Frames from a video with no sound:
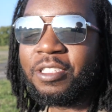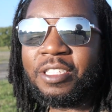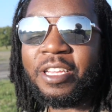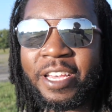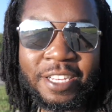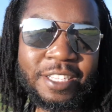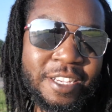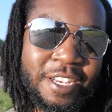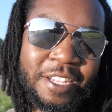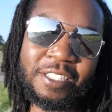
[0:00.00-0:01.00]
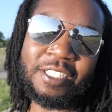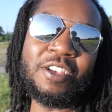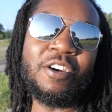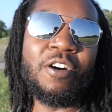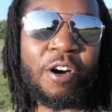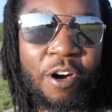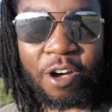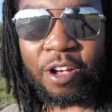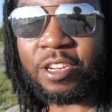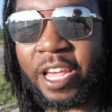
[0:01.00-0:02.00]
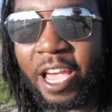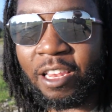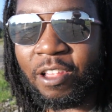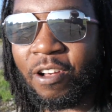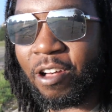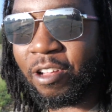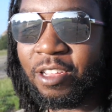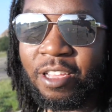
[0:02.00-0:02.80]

10/10 all day long.